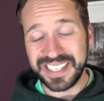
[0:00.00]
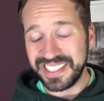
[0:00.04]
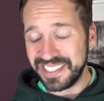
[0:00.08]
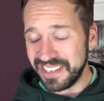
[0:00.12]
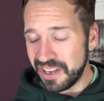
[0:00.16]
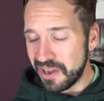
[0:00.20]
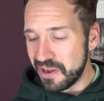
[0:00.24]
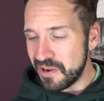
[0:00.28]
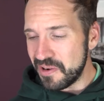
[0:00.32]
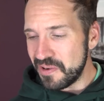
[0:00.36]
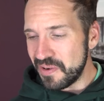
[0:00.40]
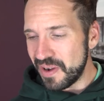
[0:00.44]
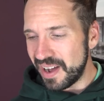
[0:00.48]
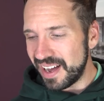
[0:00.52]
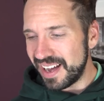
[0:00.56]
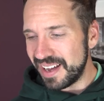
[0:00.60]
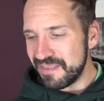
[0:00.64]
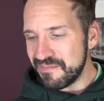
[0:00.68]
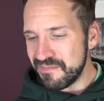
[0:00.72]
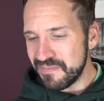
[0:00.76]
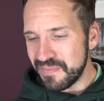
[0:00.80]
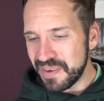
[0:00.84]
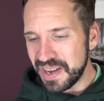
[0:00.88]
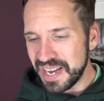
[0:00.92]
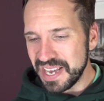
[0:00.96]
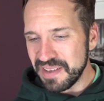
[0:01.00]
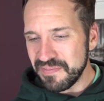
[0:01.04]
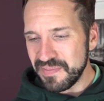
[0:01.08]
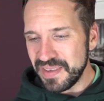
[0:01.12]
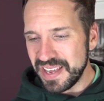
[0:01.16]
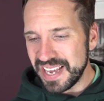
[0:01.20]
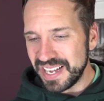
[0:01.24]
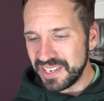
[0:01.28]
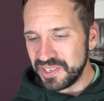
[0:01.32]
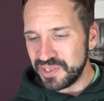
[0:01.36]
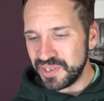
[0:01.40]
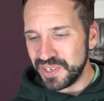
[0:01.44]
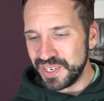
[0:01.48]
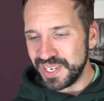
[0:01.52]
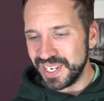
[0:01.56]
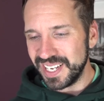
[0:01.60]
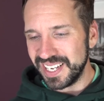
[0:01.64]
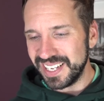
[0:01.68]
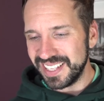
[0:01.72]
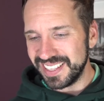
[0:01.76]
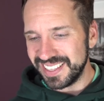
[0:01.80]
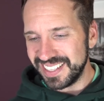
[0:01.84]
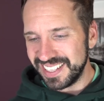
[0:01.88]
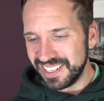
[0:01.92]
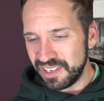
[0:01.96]
so I might be edging
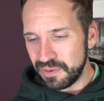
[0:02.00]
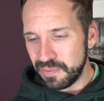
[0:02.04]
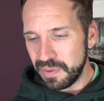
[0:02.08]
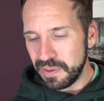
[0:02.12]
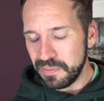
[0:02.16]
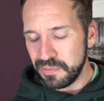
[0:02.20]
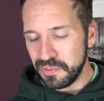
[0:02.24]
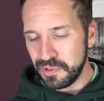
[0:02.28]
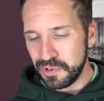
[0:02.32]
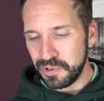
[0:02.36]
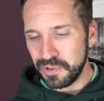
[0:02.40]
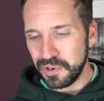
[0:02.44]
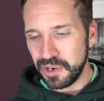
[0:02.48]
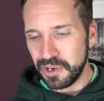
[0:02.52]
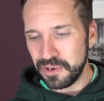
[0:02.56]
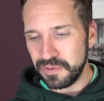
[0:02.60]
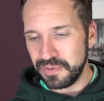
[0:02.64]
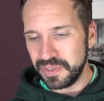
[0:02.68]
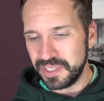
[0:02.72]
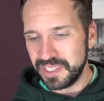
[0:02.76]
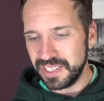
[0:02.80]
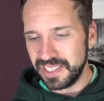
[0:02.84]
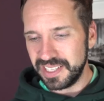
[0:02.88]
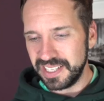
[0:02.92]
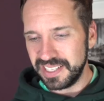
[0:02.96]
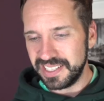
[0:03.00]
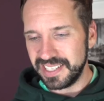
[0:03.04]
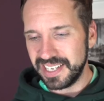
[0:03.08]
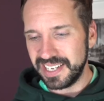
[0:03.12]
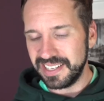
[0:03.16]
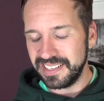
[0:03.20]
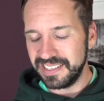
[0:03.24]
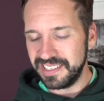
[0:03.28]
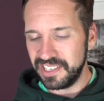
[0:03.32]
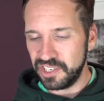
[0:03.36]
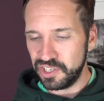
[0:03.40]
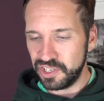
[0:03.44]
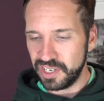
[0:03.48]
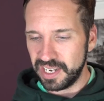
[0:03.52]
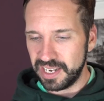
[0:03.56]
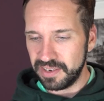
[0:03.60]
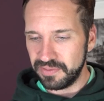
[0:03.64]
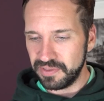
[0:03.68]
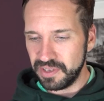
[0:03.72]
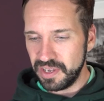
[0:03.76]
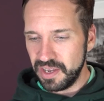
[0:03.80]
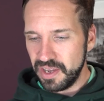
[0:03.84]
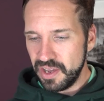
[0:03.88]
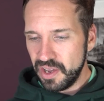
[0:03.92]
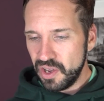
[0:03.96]
a little bit more over to the Tensi
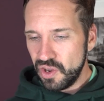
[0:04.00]
shaft